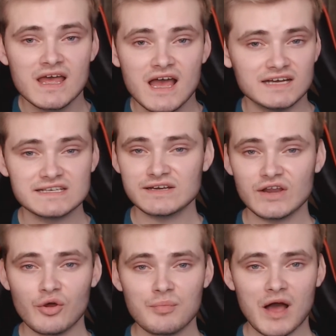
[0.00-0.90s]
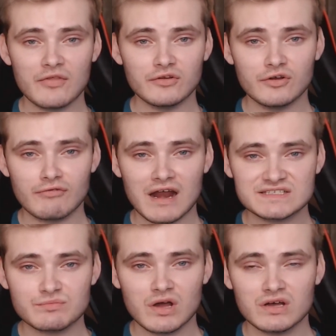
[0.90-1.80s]
I didn't know about the
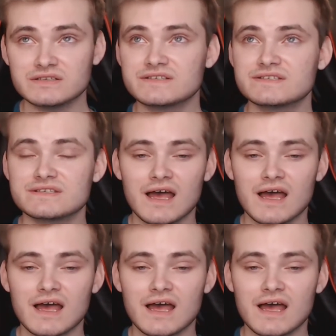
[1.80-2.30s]
Naraz mods.